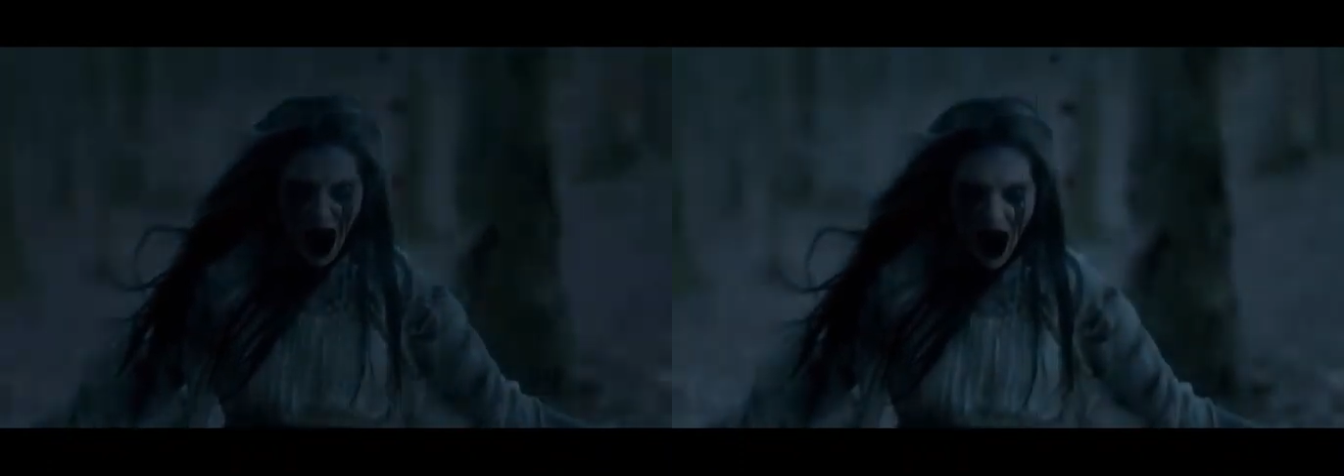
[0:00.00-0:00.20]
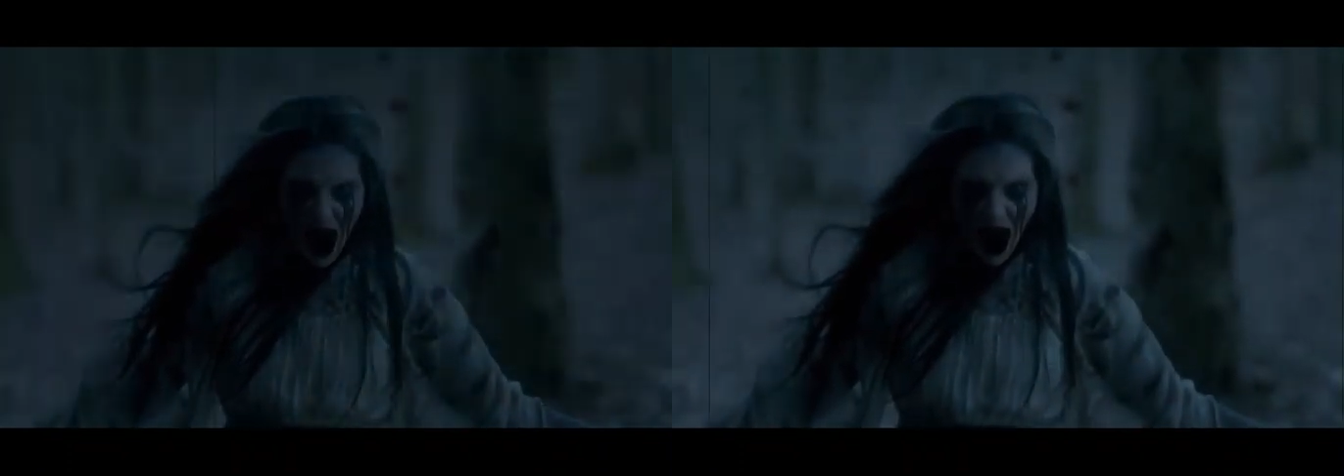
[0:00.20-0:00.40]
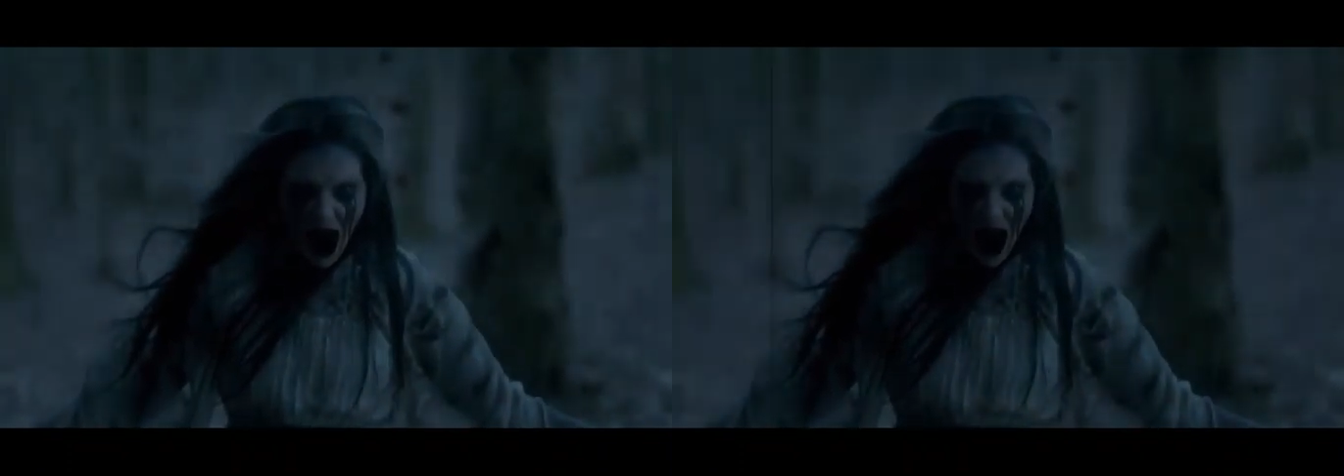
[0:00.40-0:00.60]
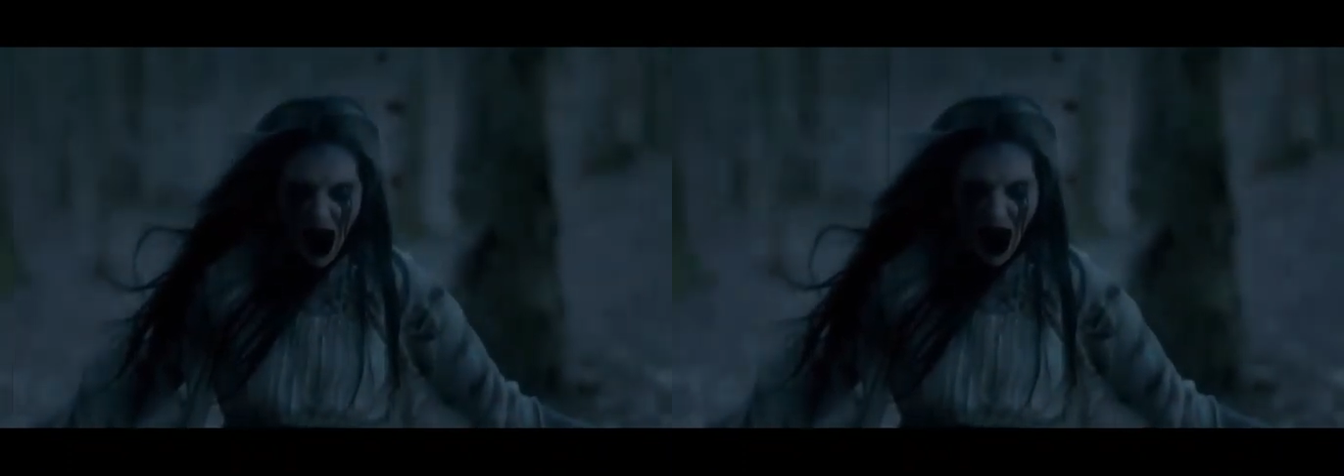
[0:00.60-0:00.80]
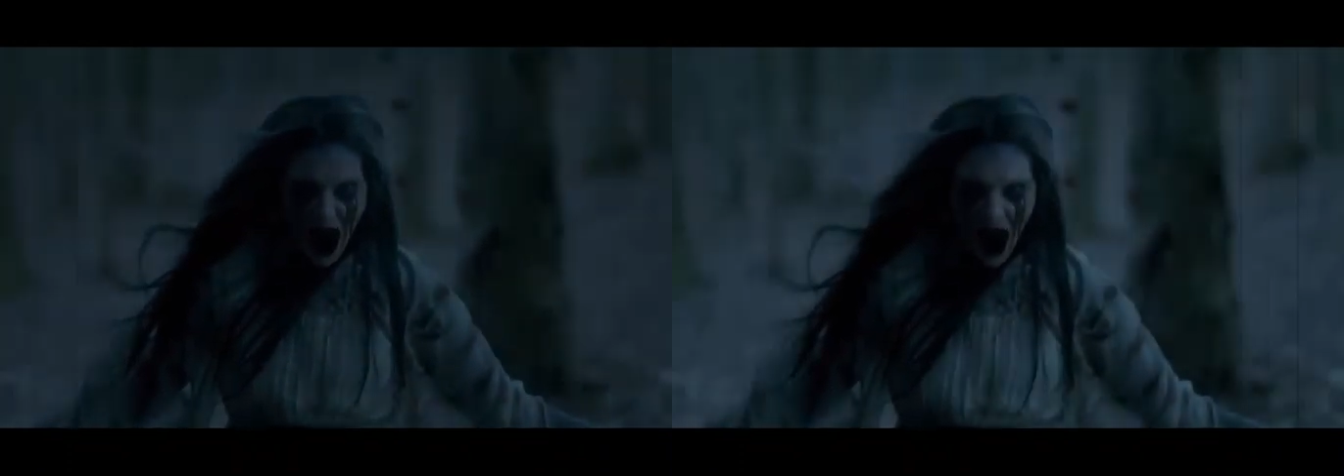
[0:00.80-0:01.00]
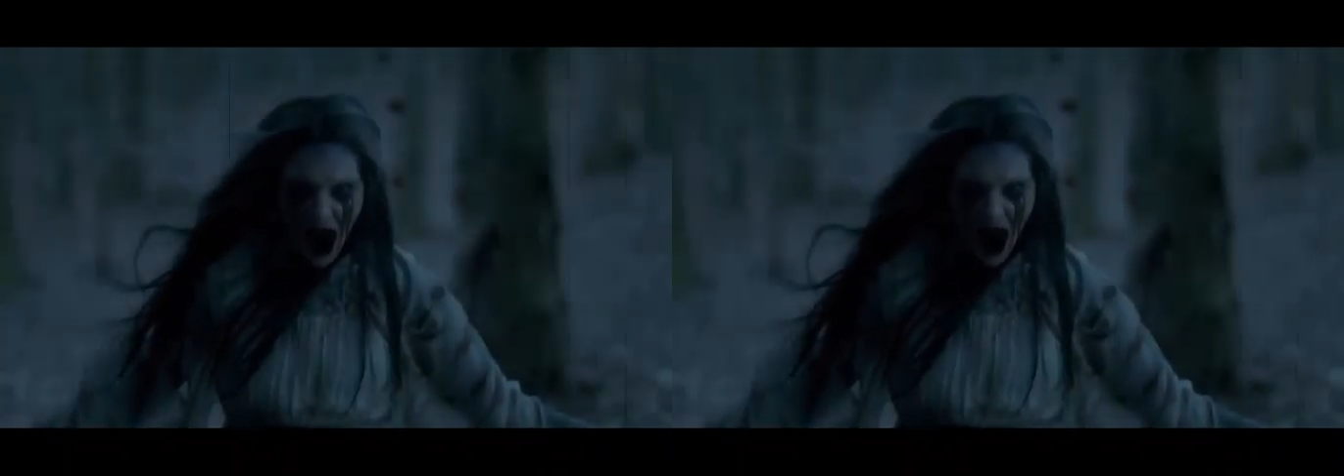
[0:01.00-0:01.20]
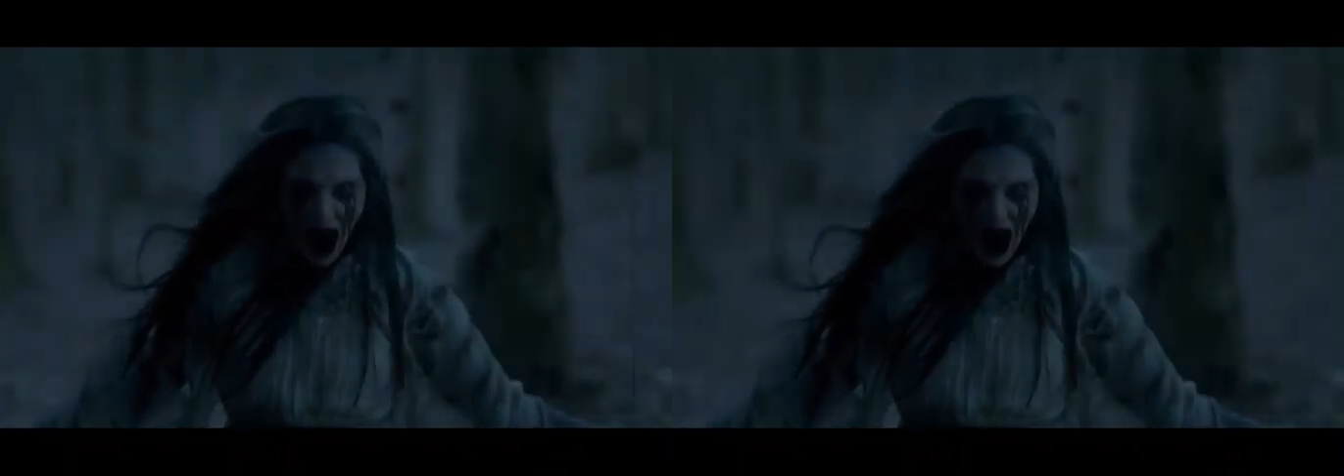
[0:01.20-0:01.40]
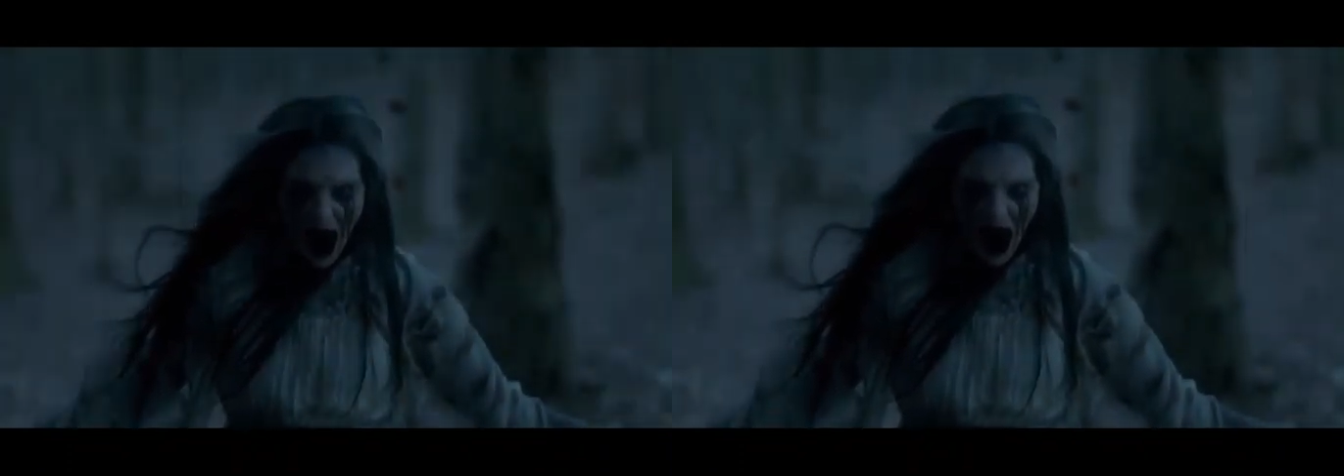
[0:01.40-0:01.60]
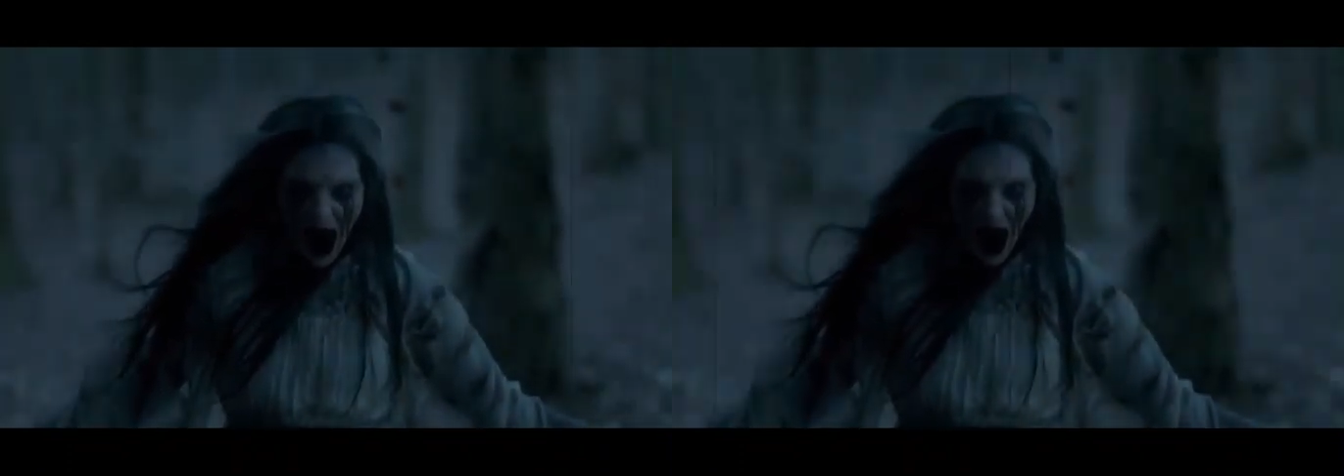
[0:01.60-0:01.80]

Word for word: The Banshee's lament is